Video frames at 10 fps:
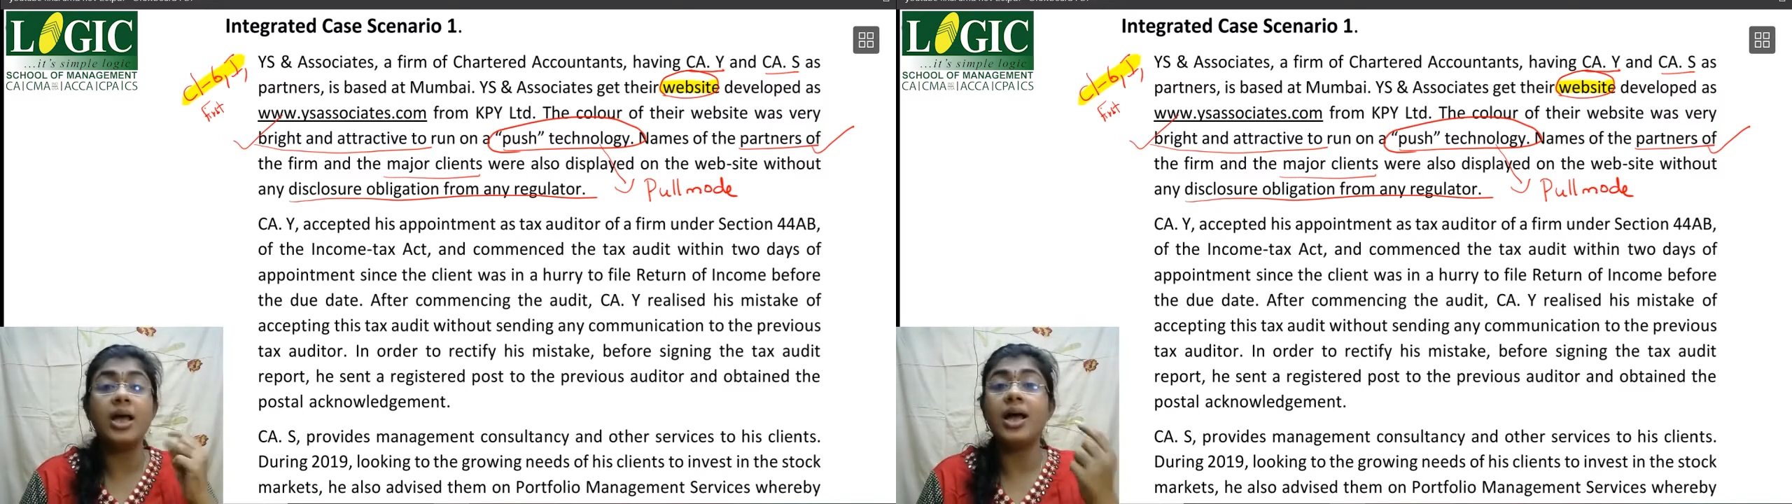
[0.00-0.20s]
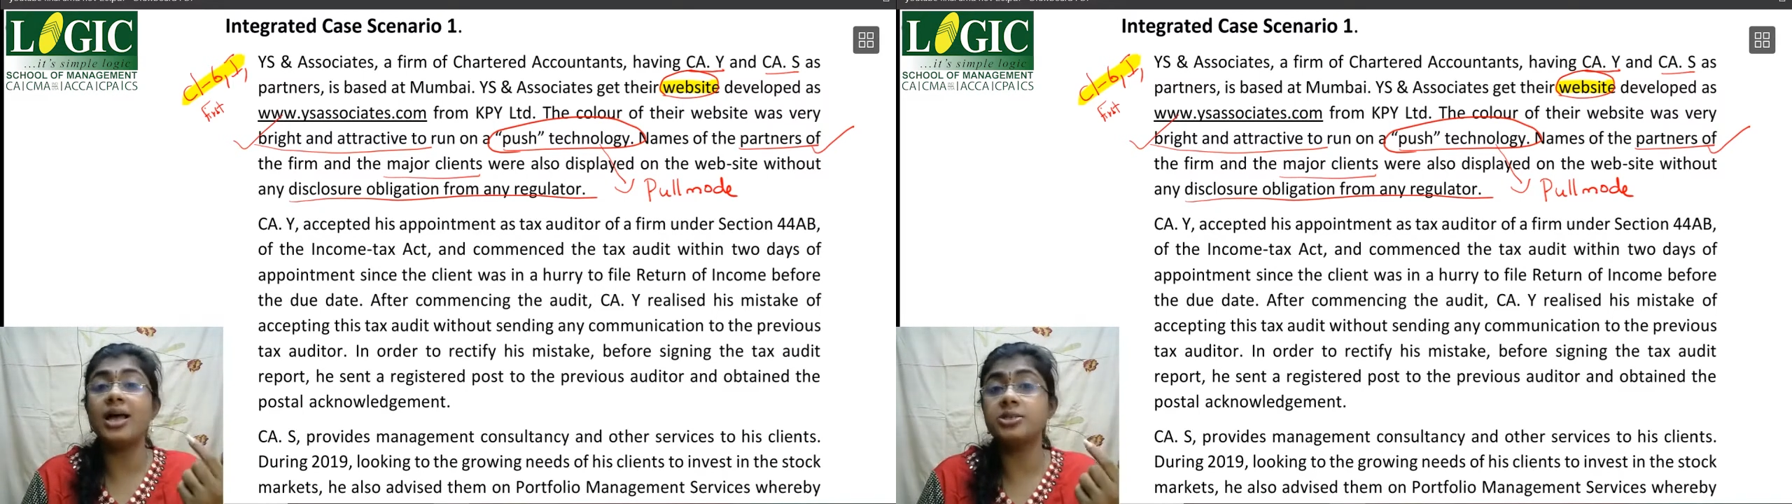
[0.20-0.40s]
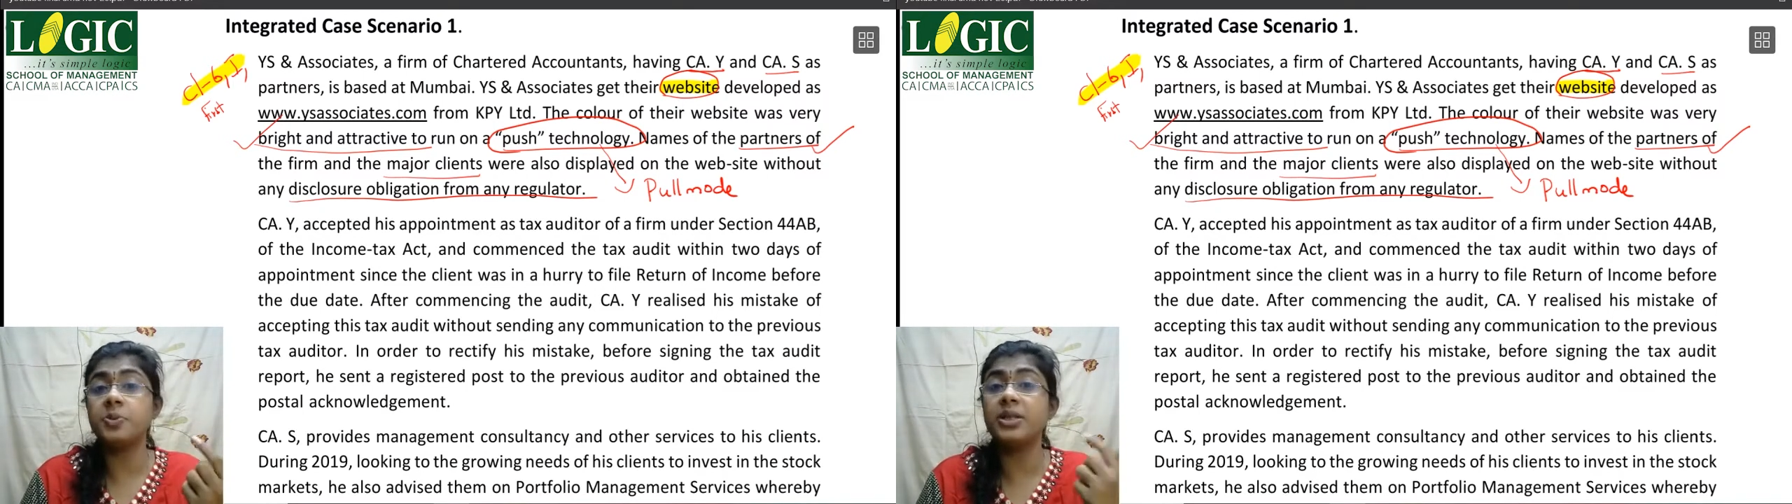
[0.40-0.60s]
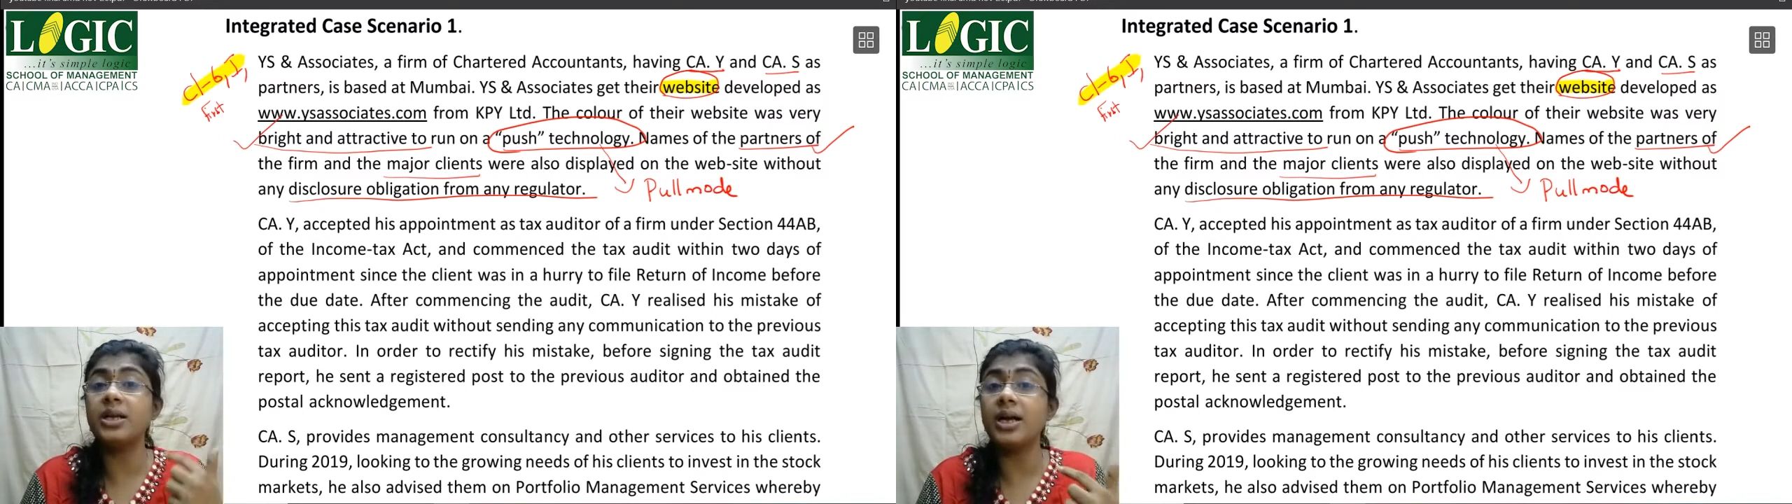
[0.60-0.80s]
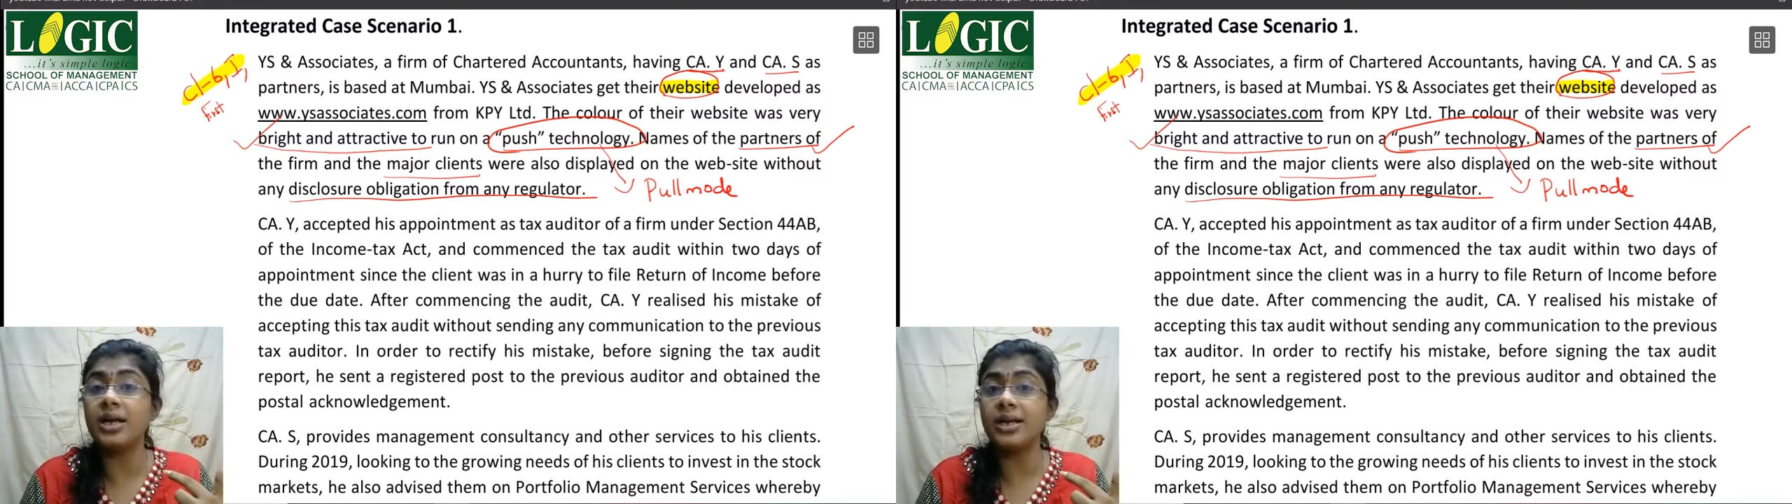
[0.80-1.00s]
As per the
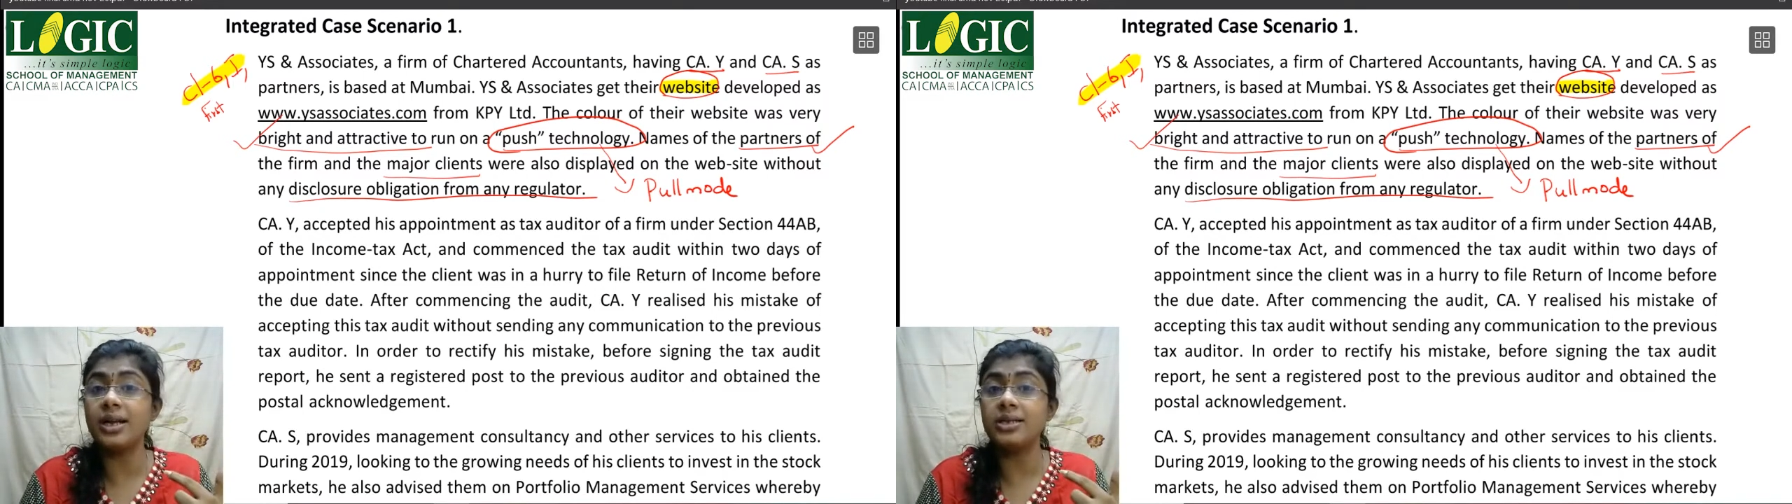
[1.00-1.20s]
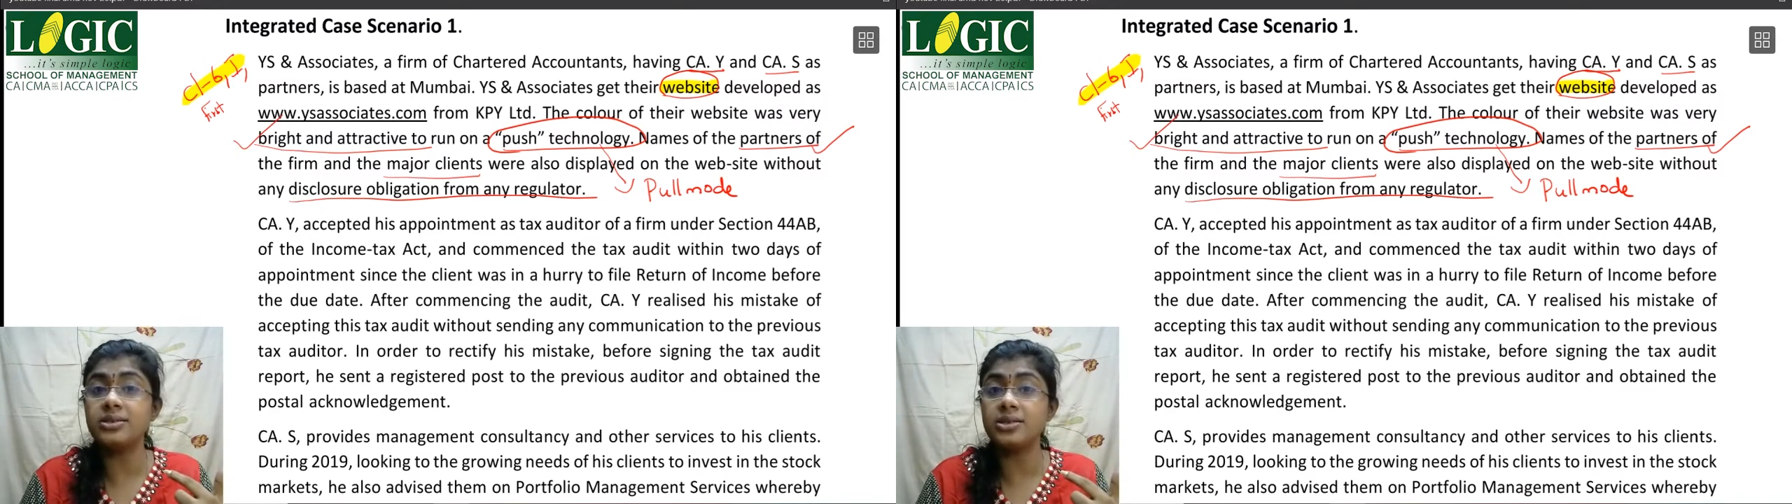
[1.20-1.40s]
guidelines